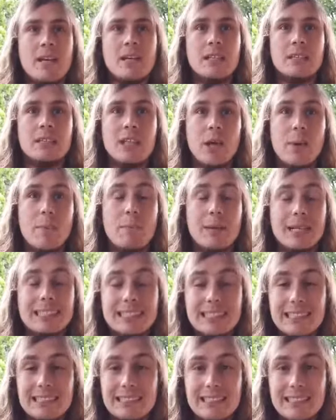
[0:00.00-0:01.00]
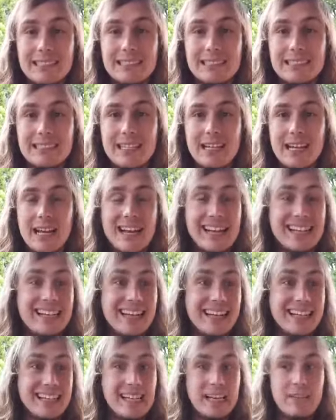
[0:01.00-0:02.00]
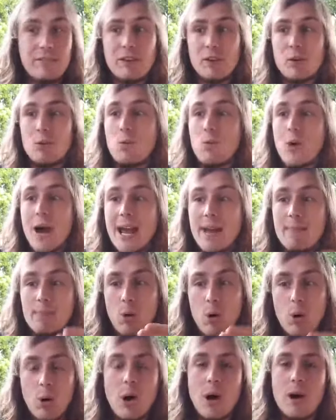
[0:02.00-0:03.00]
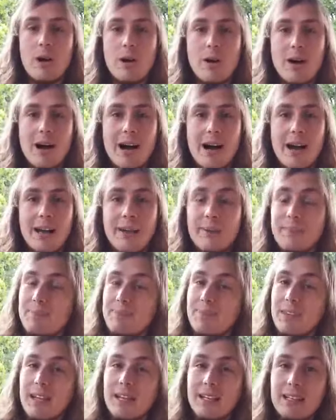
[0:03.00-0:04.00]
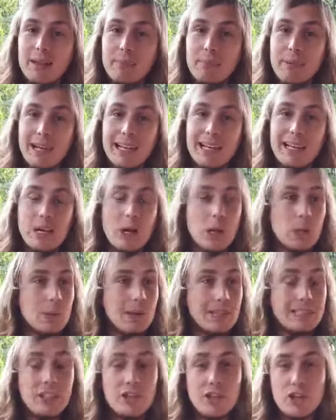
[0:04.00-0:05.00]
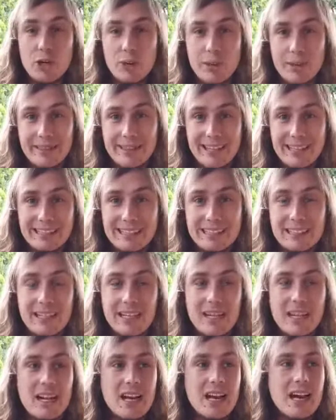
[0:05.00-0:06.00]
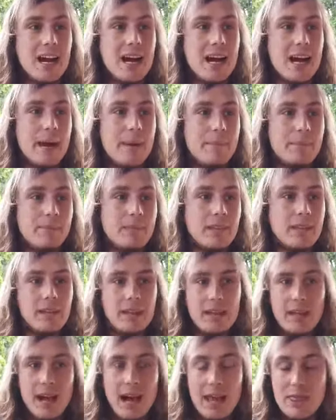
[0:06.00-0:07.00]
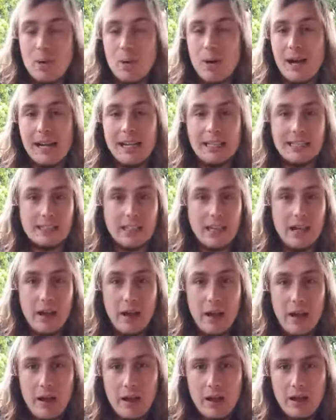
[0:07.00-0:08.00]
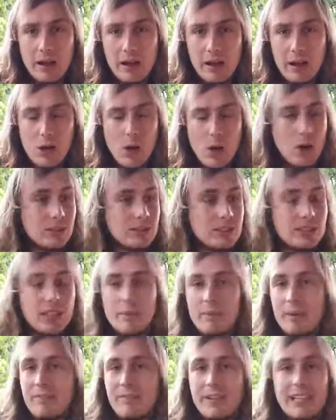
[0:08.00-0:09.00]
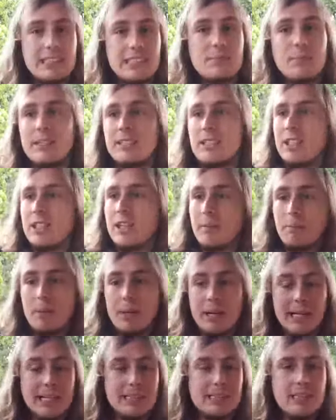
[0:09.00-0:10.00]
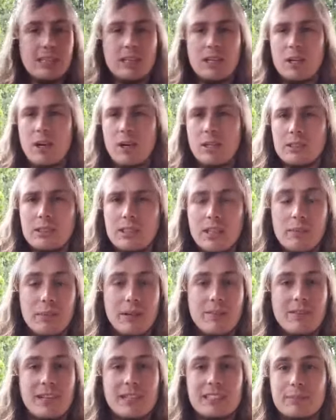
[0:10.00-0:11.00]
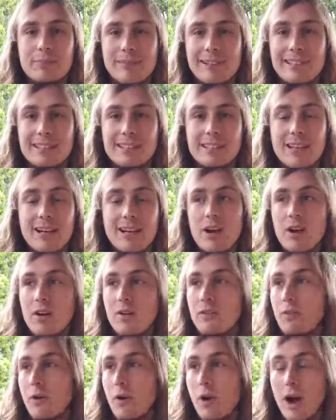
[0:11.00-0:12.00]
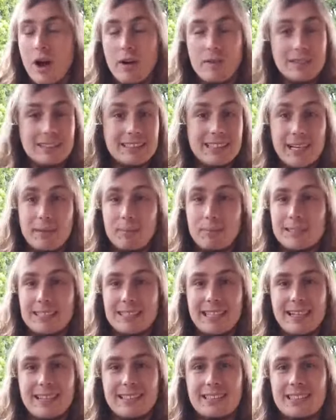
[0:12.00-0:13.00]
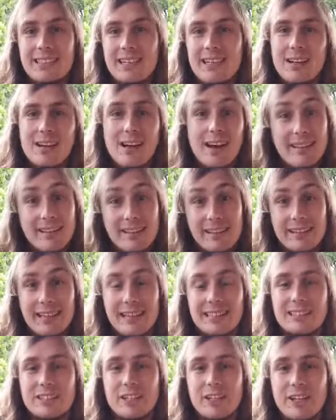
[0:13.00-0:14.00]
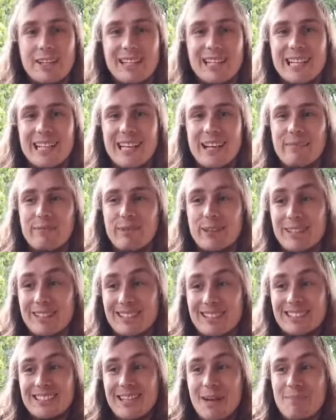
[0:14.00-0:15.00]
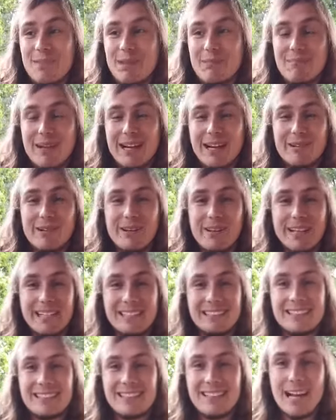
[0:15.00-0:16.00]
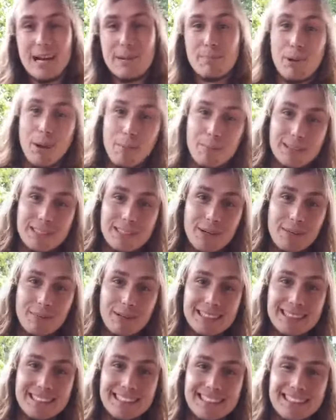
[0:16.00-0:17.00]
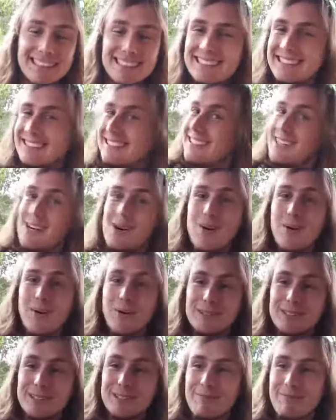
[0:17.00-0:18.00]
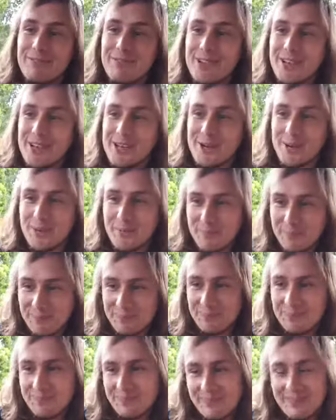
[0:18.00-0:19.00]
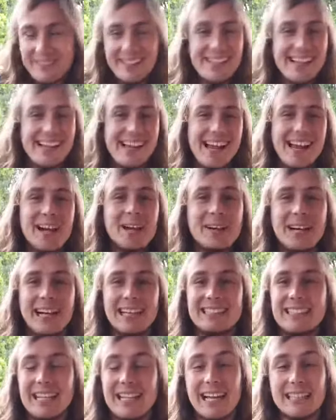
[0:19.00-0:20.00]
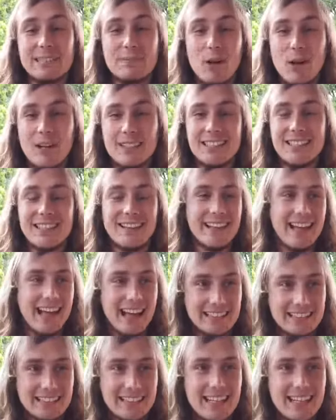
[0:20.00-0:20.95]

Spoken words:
So businesses can give you way more ROI depending on what you do with it. Otherwise, a long-term investment, you can put it in a long-term investment for over 10%. I think that's good. If you can do something better with it, like property or business, awesome for you. Okay, so that's my answer on that.